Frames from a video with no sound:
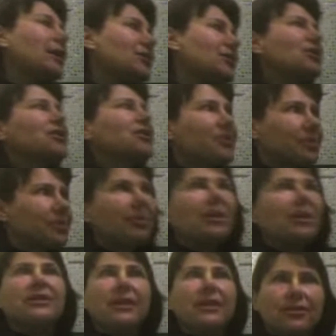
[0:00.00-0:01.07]
just
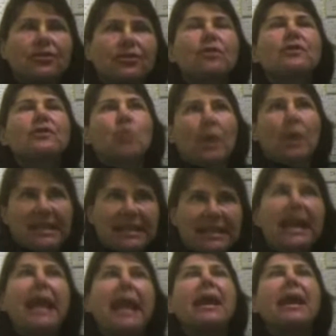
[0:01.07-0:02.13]
did a service where I
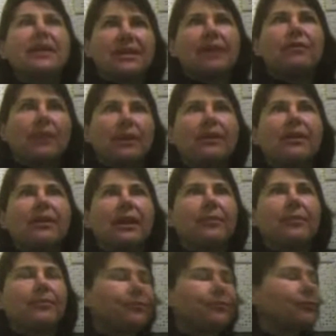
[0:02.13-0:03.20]
scanned everything.
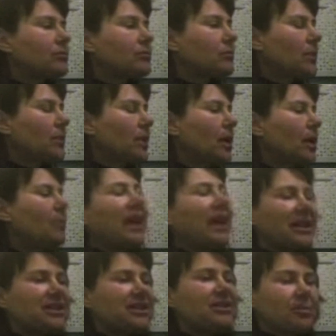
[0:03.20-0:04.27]
And
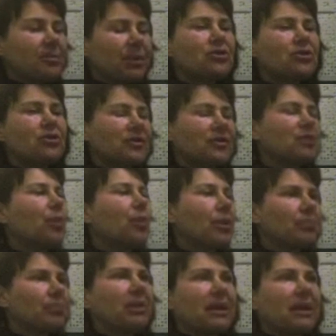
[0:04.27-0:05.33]
I'd seen some pictures of his brother
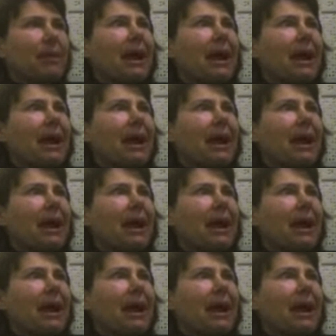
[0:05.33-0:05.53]
playing basketball.